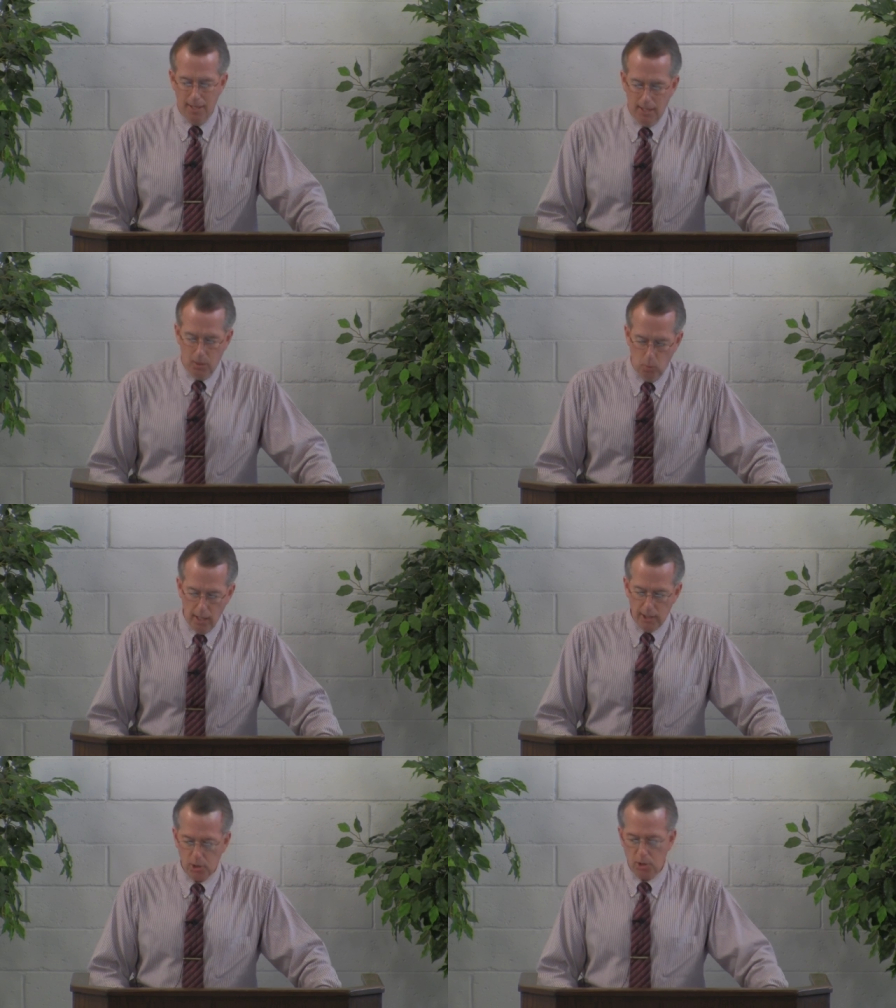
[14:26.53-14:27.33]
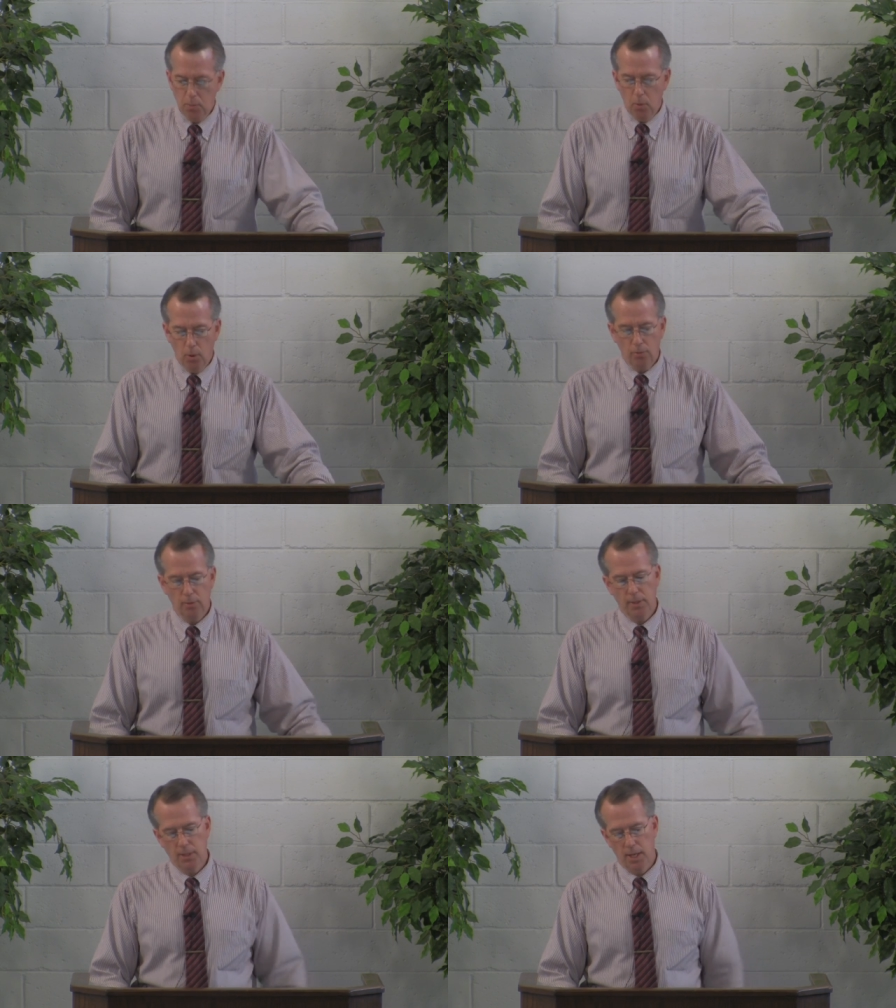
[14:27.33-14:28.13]
He raises the poor
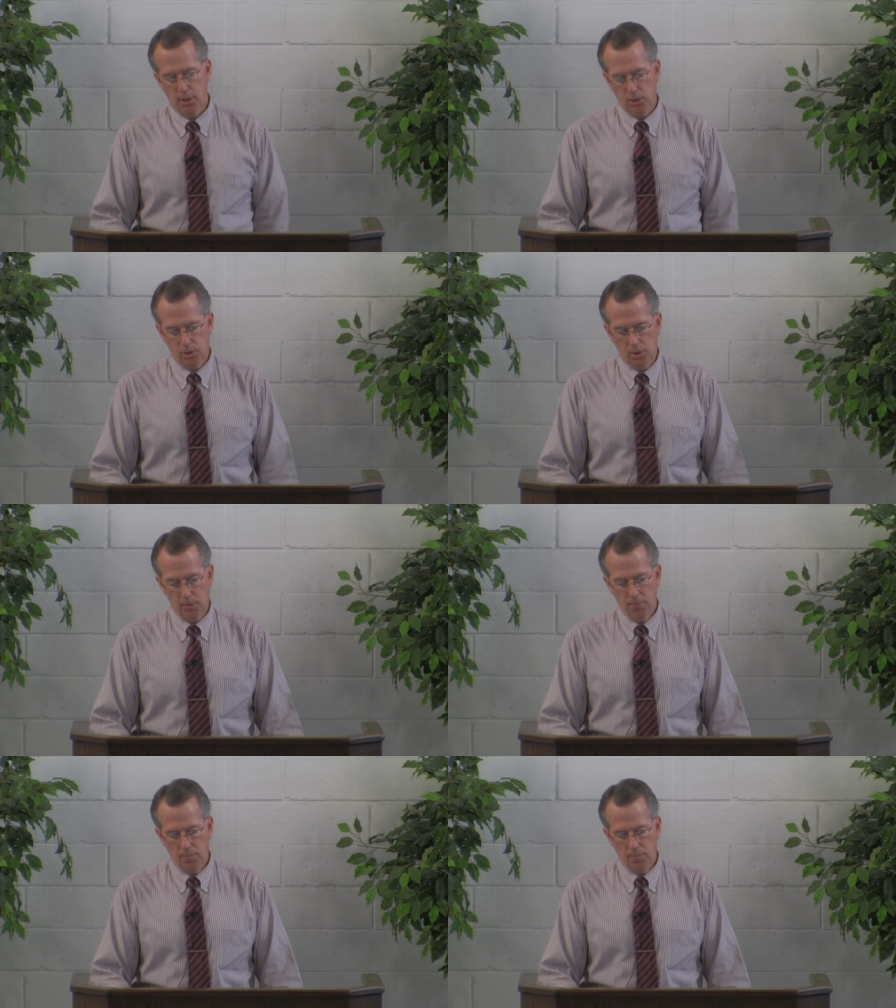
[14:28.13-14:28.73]
from the dust.